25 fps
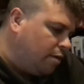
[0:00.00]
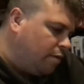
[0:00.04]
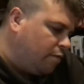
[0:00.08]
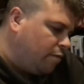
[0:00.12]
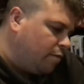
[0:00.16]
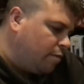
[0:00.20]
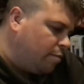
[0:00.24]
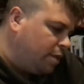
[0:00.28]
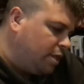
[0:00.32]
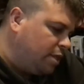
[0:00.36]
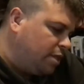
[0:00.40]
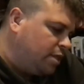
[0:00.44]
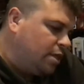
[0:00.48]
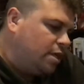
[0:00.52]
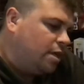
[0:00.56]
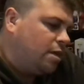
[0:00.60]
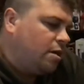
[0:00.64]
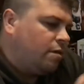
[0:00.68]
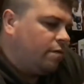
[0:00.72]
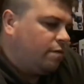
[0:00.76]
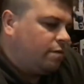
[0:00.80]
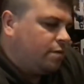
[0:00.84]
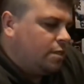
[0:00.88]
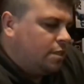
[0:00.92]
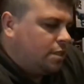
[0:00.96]
for
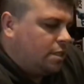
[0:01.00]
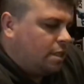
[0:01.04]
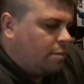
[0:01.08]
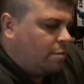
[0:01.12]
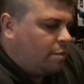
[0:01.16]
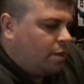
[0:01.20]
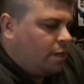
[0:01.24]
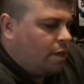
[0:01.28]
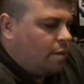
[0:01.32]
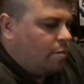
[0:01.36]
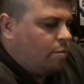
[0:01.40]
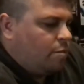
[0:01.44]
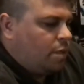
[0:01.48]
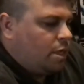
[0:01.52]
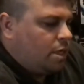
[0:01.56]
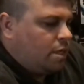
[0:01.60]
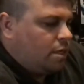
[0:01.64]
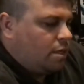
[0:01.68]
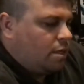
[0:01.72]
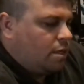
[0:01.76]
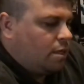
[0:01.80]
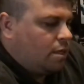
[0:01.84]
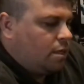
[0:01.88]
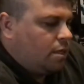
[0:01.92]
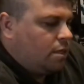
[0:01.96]
myself, since I play a monk
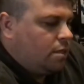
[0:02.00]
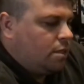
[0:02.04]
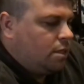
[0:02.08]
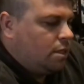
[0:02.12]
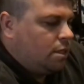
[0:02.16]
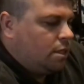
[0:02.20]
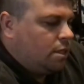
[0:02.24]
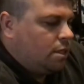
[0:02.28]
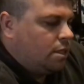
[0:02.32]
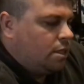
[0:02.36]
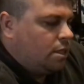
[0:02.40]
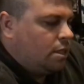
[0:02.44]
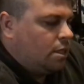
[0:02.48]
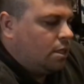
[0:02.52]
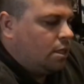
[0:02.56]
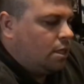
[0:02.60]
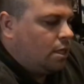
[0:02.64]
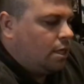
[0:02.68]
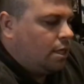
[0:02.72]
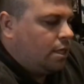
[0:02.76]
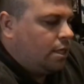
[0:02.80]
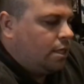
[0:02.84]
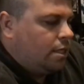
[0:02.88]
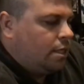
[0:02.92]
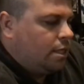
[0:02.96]
in D&D,
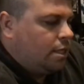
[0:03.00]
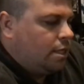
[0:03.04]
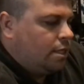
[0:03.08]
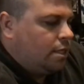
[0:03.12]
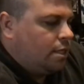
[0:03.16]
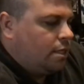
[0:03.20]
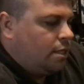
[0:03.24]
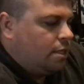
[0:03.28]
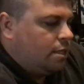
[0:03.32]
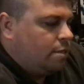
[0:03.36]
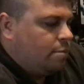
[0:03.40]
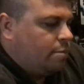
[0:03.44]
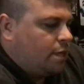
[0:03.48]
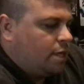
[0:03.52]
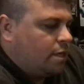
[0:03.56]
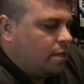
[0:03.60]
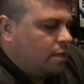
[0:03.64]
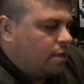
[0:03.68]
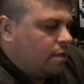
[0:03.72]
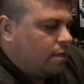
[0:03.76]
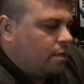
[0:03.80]
I did this monk.